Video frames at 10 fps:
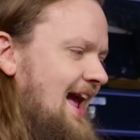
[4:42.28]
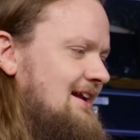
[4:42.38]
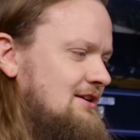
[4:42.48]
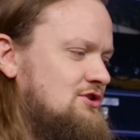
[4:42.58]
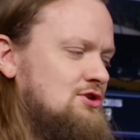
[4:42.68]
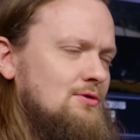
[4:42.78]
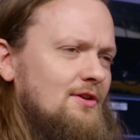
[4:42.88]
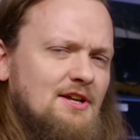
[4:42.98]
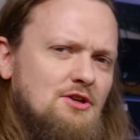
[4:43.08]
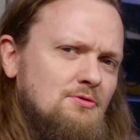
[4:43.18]
And due to
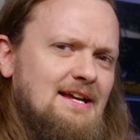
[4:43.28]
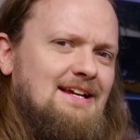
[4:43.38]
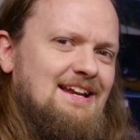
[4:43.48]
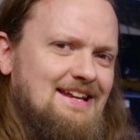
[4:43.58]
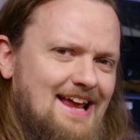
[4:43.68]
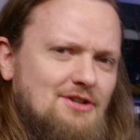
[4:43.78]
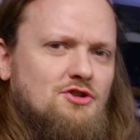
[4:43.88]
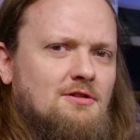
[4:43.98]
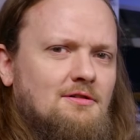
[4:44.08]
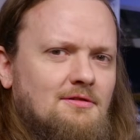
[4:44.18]
the unique
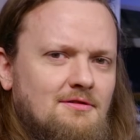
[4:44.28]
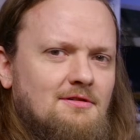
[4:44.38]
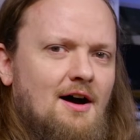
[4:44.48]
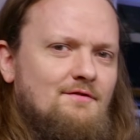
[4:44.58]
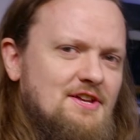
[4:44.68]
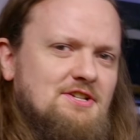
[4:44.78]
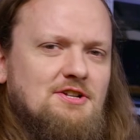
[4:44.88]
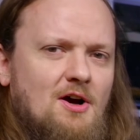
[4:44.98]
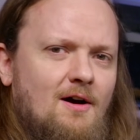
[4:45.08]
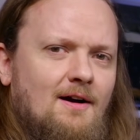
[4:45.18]
nature of this
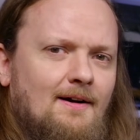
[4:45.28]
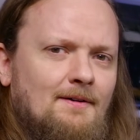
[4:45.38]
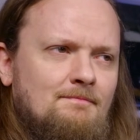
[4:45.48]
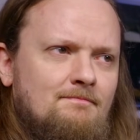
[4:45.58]
guitar,